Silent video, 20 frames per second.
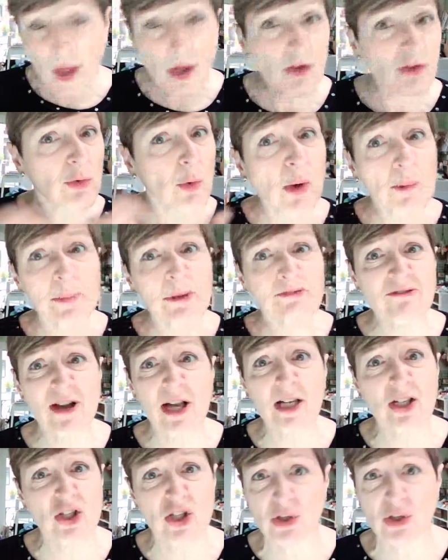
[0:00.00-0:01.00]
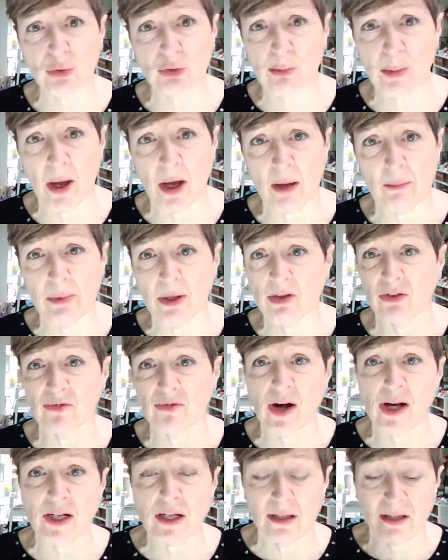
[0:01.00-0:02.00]
So I'm being fairly chilled by it because,
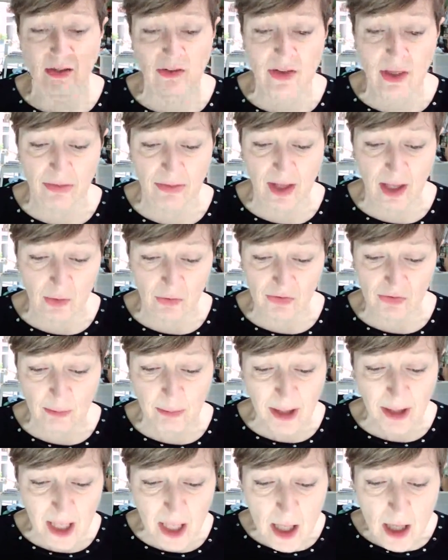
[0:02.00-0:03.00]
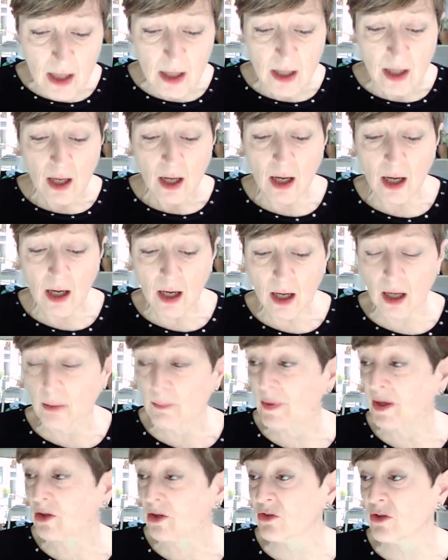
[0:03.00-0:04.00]
frankly, there's nothing else to be, uh,
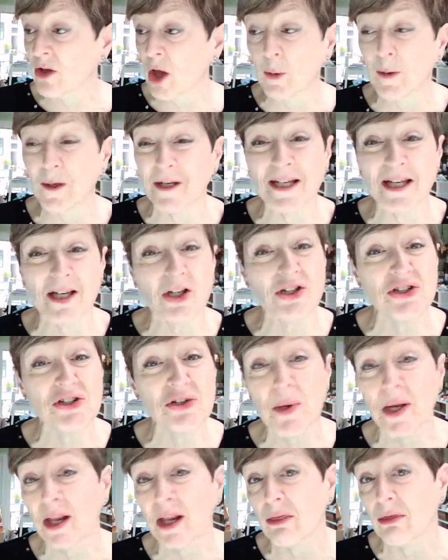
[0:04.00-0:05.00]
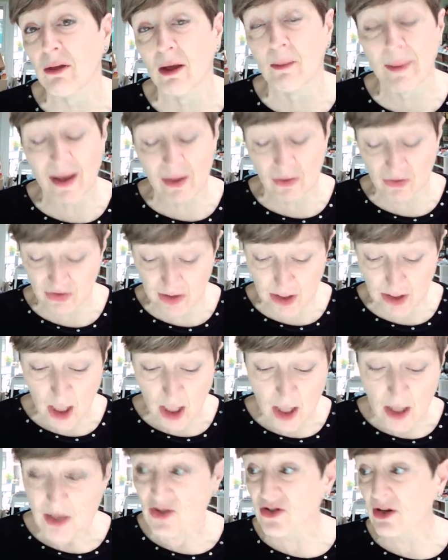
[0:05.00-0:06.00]
because nobody can do anything about it.
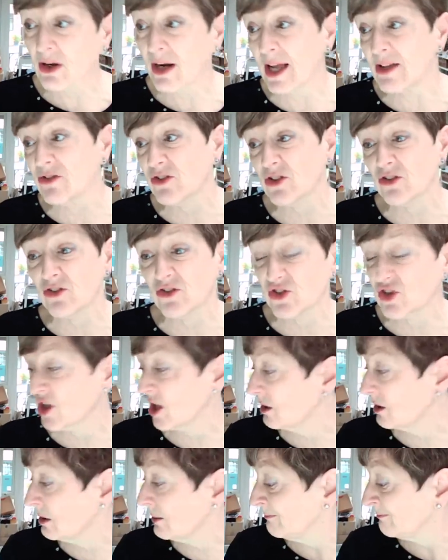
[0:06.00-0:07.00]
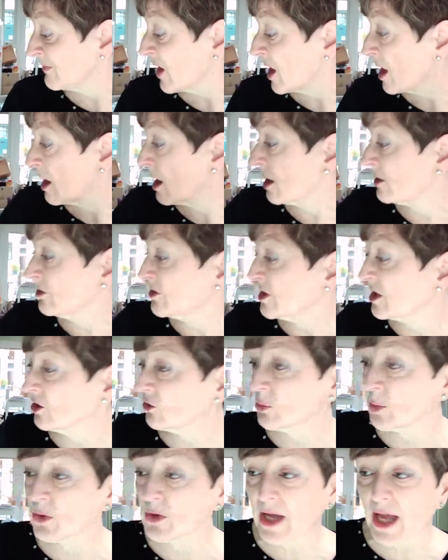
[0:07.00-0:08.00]
So let's just chill and things
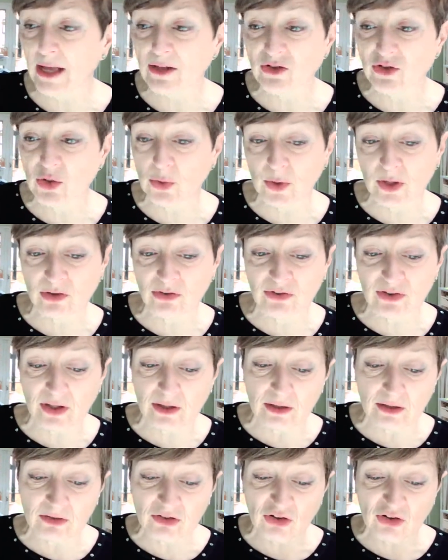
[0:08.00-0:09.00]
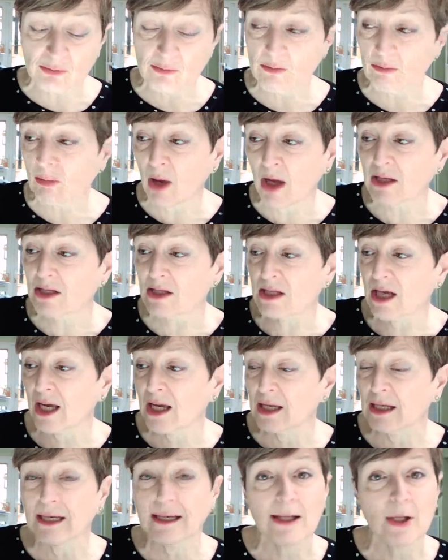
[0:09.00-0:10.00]
will get to us. It just might
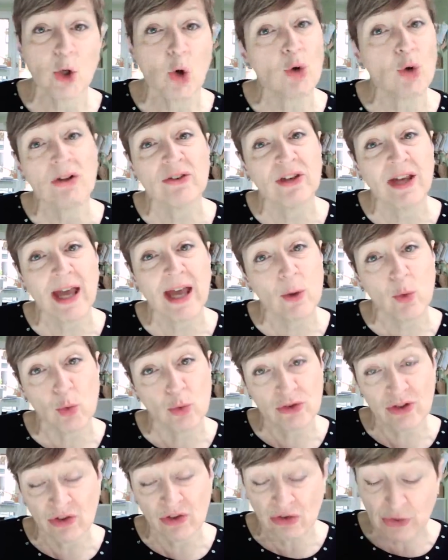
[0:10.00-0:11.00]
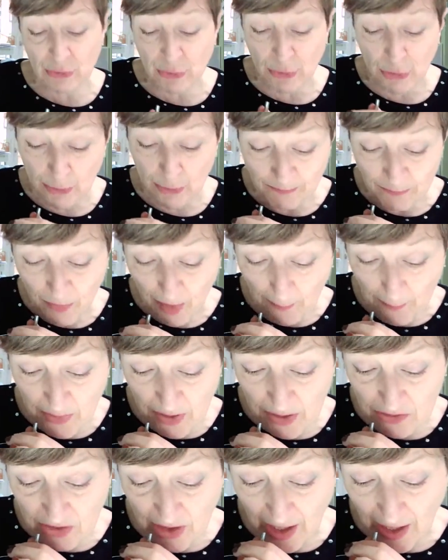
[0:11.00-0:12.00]
take a little longer to get orders through,
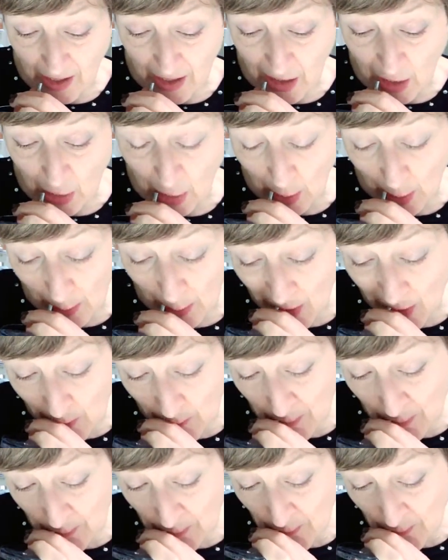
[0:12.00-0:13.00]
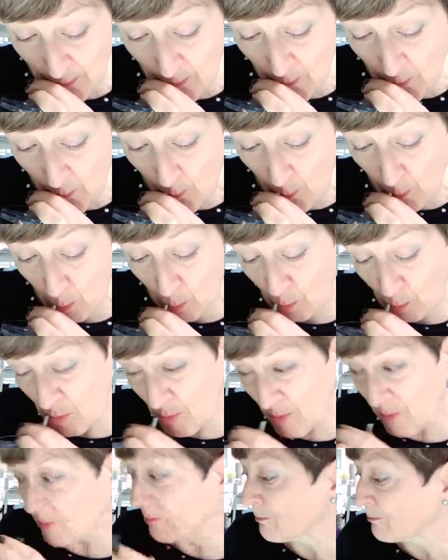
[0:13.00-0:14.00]
but hey.
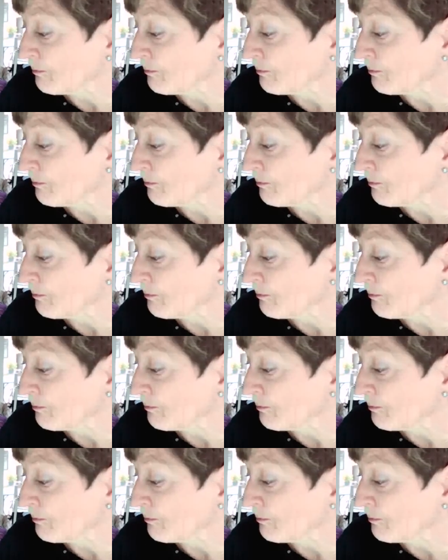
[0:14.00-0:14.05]
Mm.